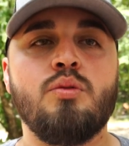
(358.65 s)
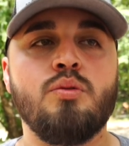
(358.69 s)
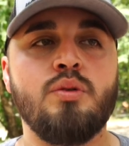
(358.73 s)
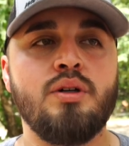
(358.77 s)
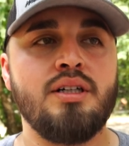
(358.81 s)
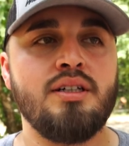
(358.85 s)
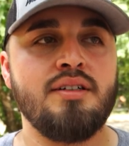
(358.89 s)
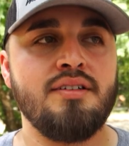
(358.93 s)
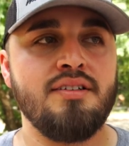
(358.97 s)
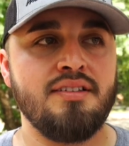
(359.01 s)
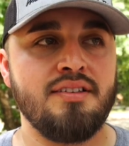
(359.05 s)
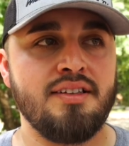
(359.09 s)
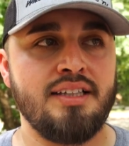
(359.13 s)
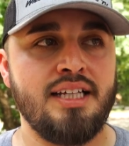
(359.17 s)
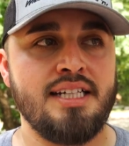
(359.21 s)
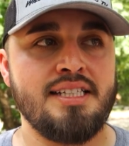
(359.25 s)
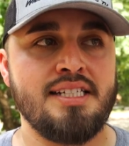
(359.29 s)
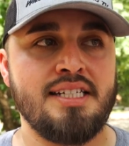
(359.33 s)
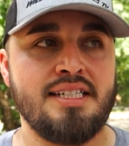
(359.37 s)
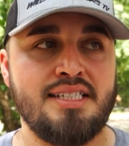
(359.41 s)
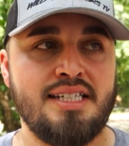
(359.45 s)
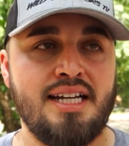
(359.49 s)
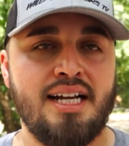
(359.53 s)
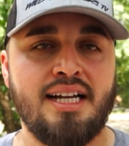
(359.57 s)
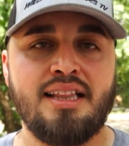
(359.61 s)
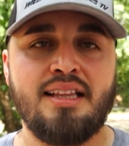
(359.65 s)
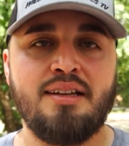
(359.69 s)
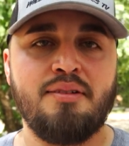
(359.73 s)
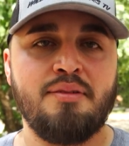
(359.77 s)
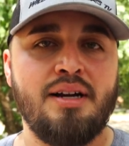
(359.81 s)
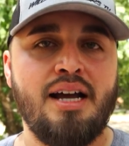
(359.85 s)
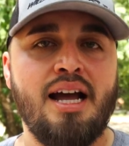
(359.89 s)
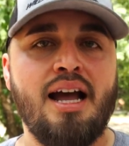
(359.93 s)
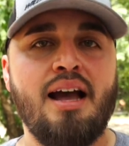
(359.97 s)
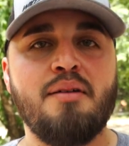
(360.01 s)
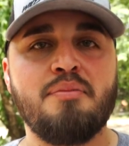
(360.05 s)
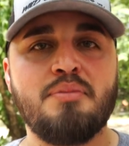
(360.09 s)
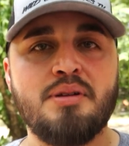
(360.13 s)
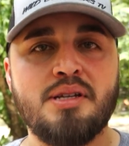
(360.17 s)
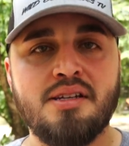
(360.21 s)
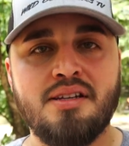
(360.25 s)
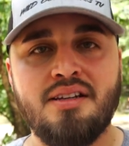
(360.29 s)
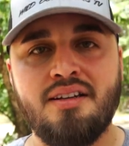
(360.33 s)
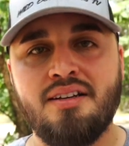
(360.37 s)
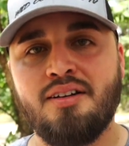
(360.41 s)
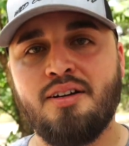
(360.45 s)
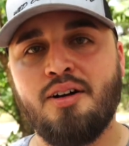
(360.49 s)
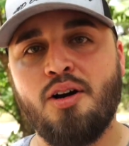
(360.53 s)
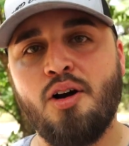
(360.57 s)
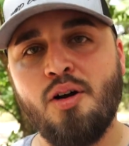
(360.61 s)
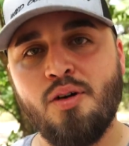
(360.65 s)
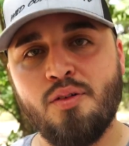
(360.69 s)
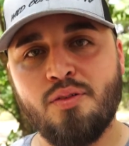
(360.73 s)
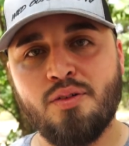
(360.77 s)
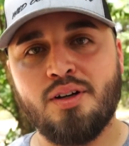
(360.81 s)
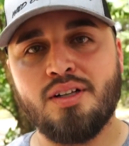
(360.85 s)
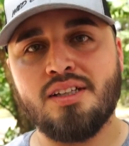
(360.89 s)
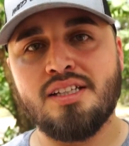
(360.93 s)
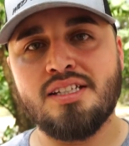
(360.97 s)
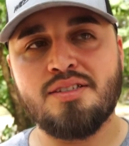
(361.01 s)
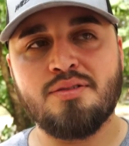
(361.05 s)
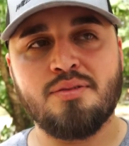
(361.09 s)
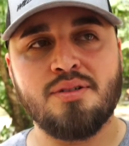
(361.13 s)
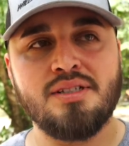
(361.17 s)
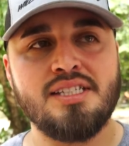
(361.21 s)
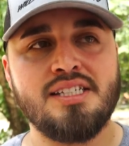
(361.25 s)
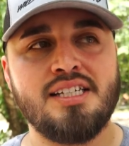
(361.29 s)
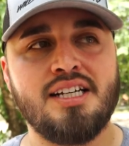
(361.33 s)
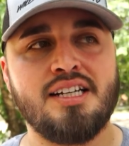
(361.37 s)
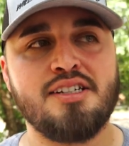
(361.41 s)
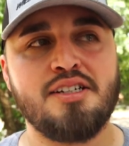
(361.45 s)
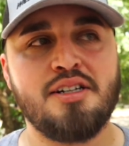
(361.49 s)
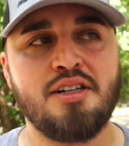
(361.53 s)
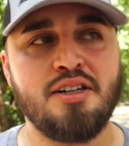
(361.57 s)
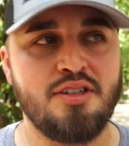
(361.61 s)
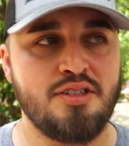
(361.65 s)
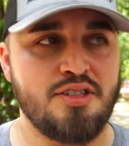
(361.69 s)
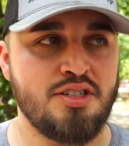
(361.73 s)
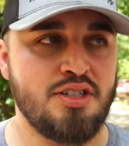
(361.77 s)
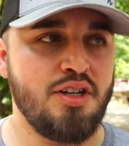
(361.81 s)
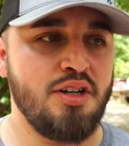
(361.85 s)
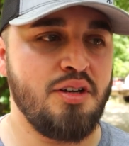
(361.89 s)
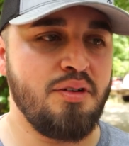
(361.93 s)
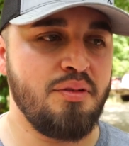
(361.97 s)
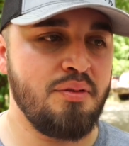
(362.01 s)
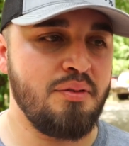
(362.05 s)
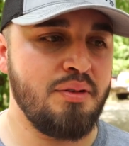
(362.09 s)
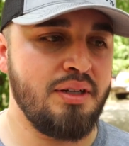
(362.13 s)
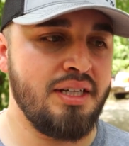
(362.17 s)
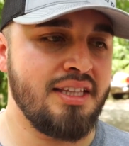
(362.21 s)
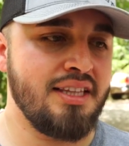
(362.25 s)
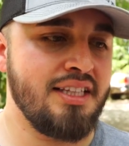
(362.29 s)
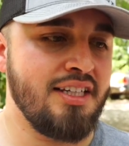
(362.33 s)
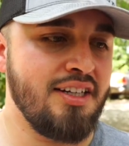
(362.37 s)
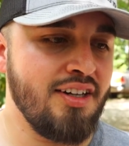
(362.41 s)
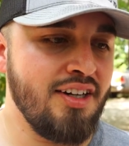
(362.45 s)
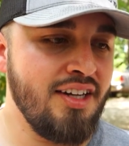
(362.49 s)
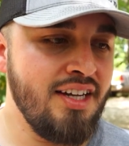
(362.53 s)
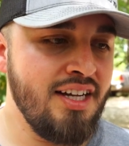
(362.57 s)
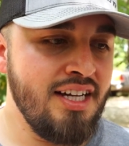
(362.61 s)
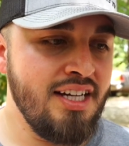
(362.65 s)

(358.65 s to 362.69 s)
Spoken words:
Well, that's exactly what happened over on this one section. I'll show you when we get there.